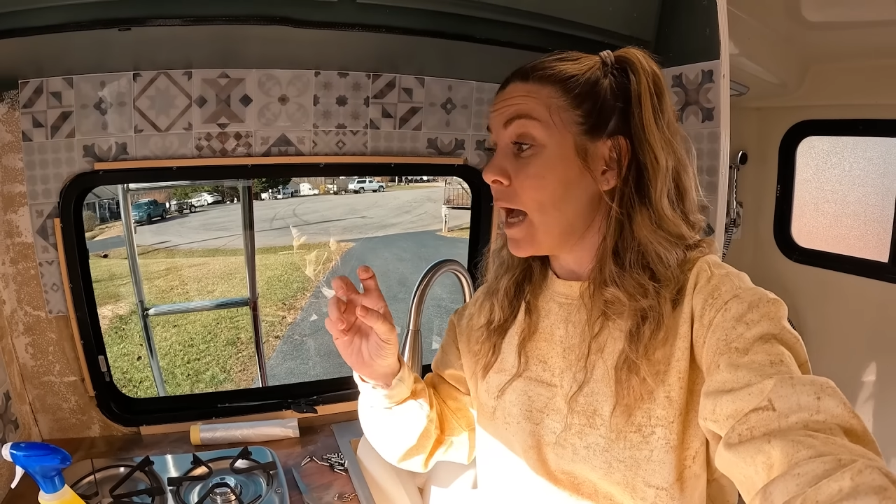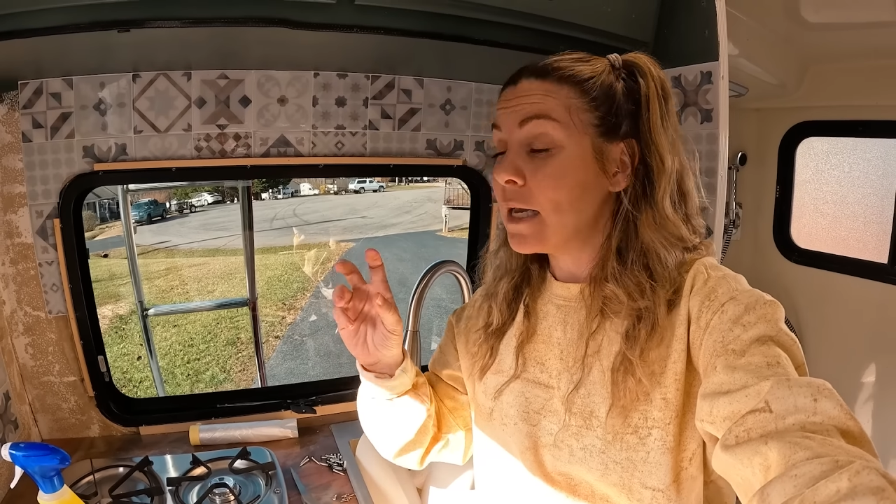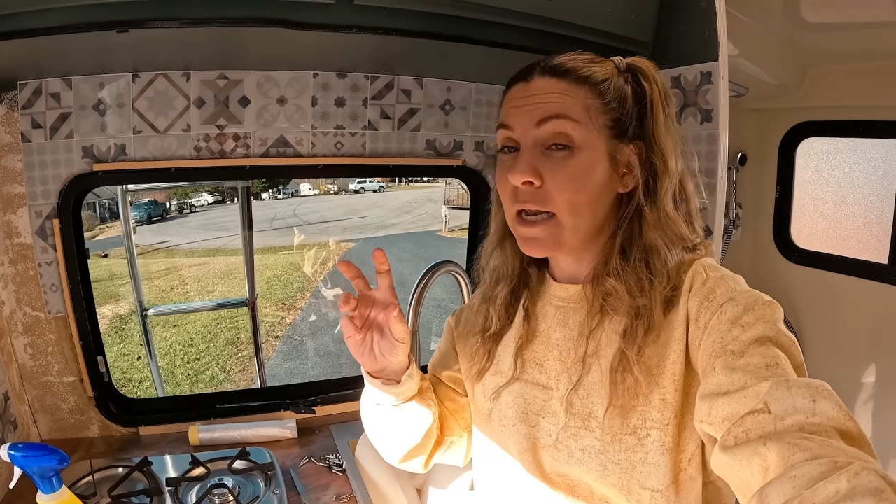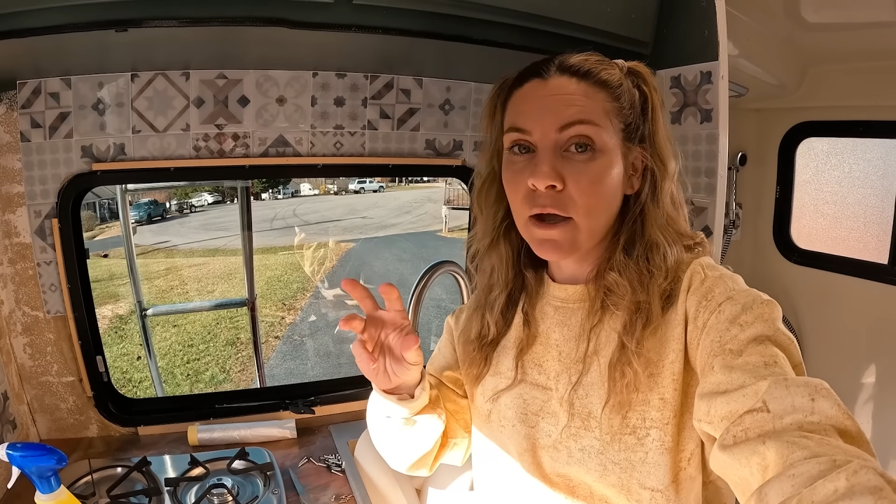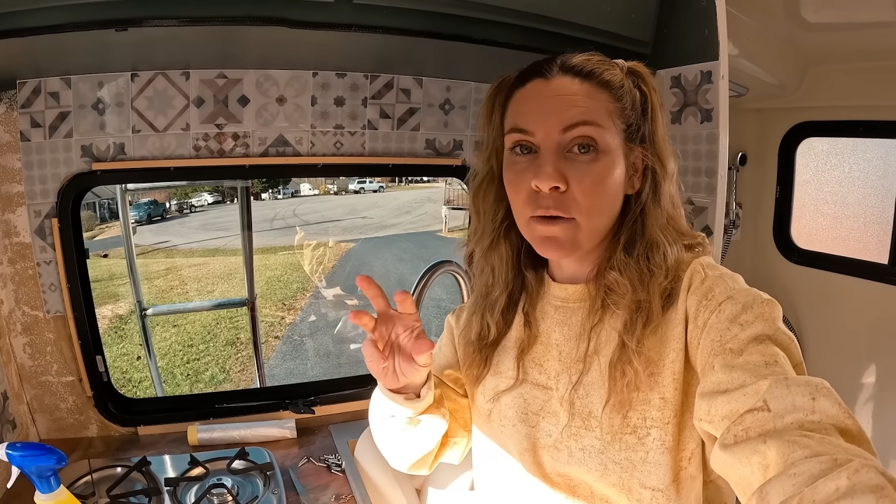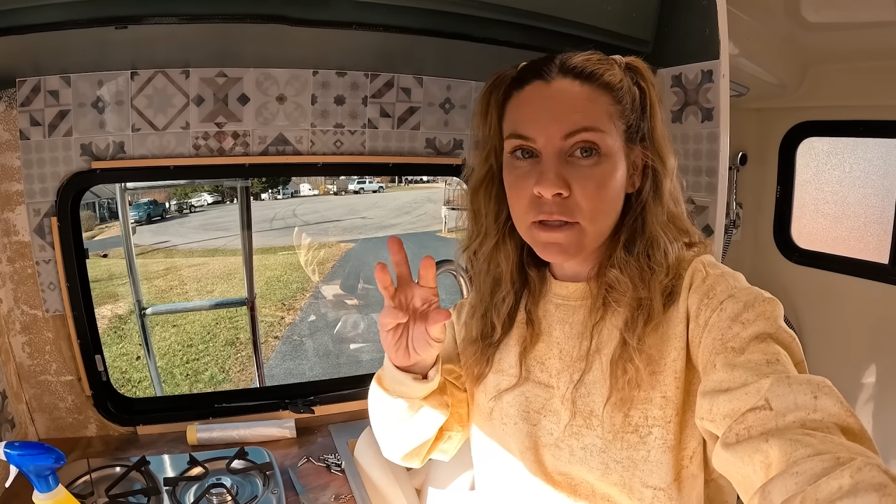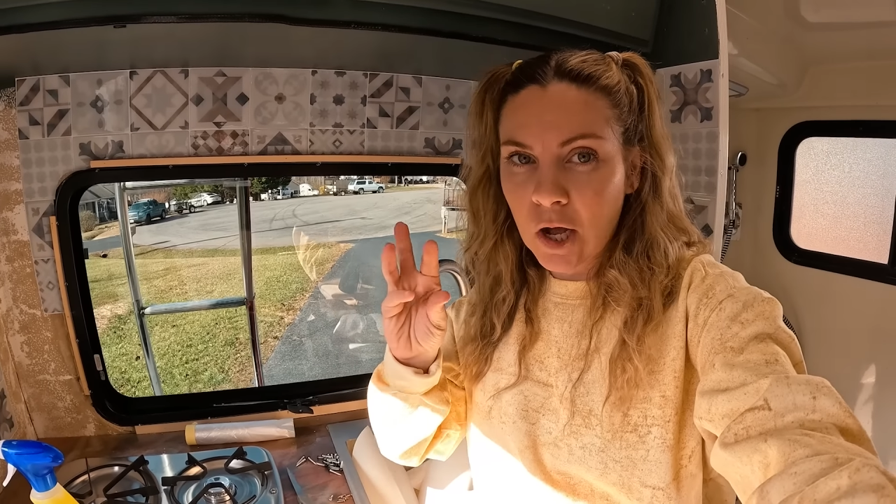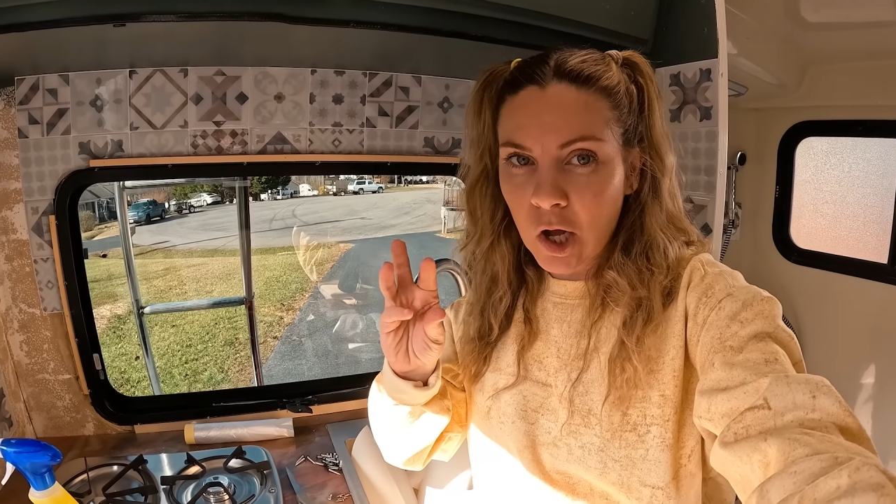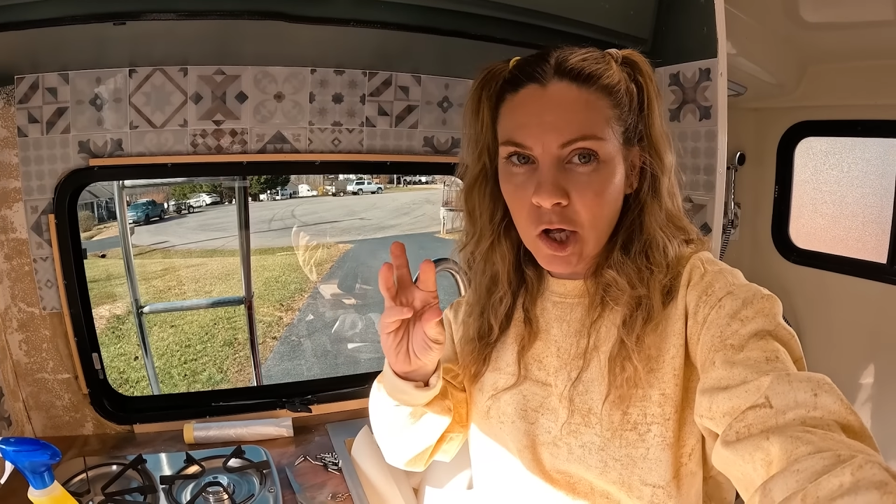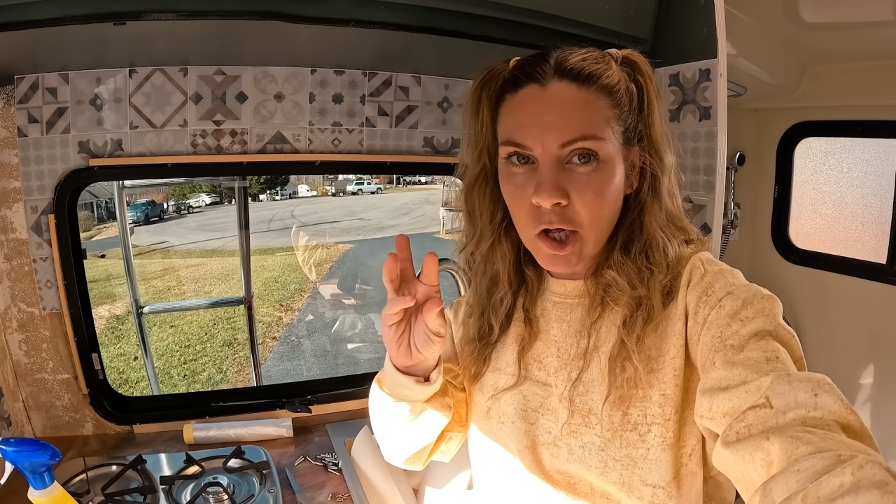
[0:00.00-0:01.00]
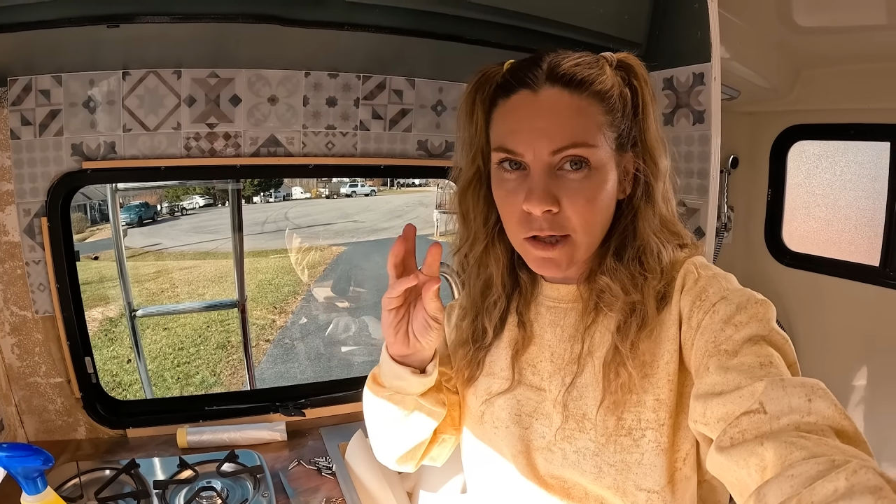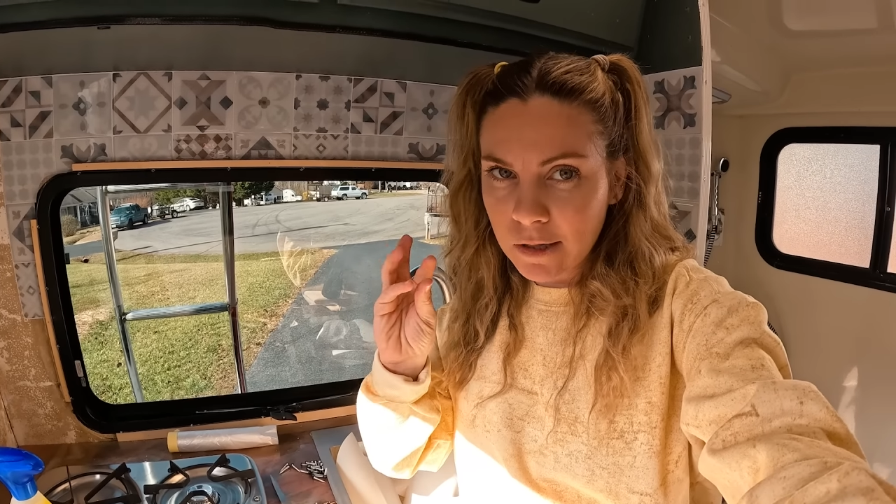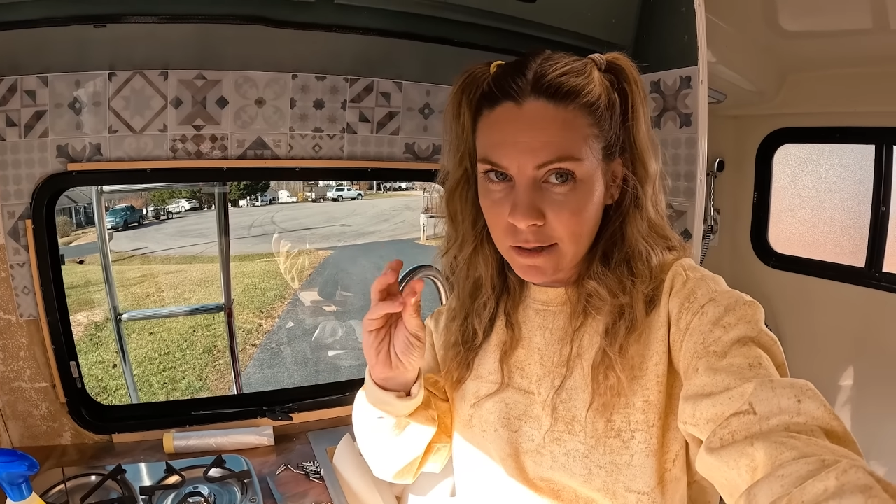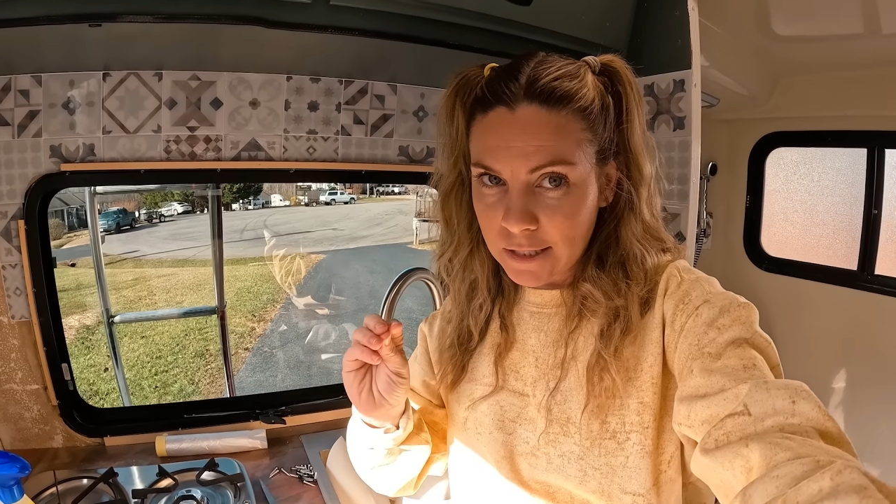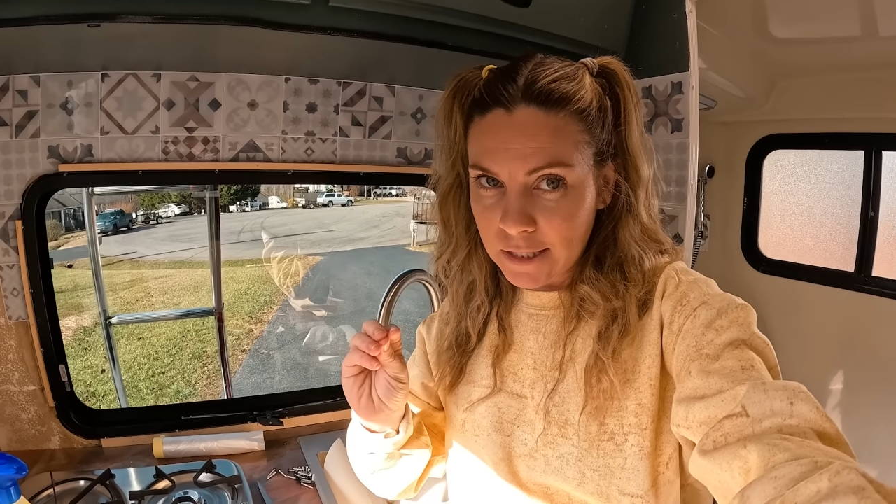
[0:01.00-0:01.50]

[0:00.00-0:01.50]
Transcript: and now it's all the